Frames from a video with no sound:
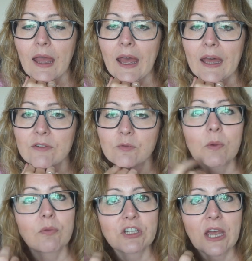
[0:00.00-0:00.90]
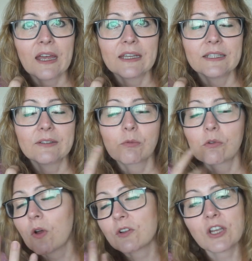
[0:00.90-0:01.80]
and we were chatting, we
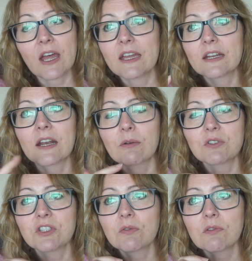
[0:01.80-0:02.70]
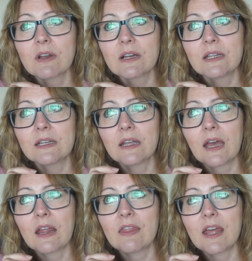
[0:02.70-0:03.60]
were all chatting, and I was doing the raglan,
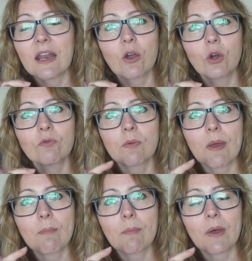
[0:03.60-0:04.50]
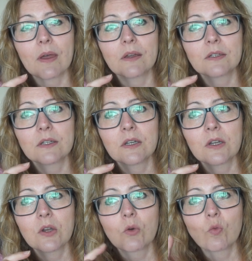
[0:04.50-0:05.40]
and then I couldn't remember
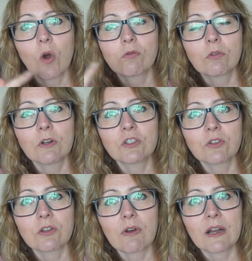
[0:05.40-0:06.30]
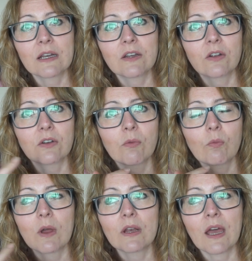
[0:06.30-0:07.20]
what row I'd done the raglan on
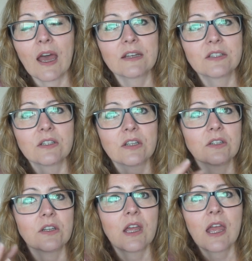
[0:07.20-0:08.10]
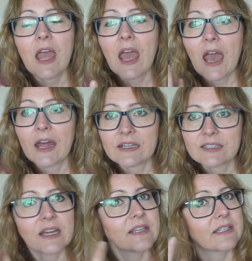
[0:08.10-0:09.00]
and when I hadn't, and and I
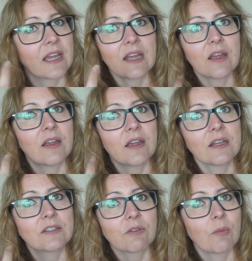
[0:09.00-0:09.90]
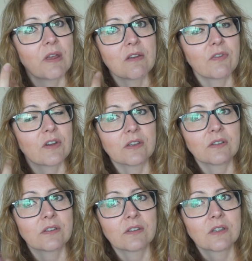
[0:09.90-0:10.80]
started to get into a bit of a
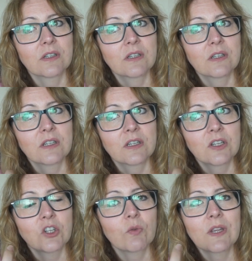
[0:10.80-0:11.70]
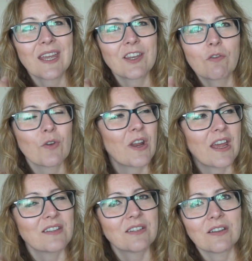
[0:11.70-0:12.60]
you know when you get in your own
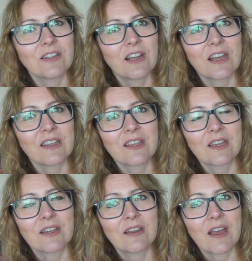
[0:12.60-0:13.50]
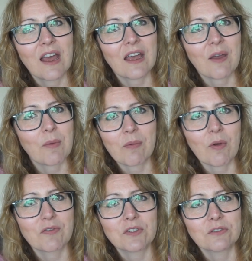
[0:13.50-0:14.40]
head and you're like, I can't remember
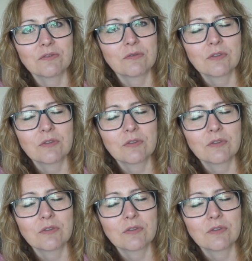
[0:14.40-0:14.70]
what I've done.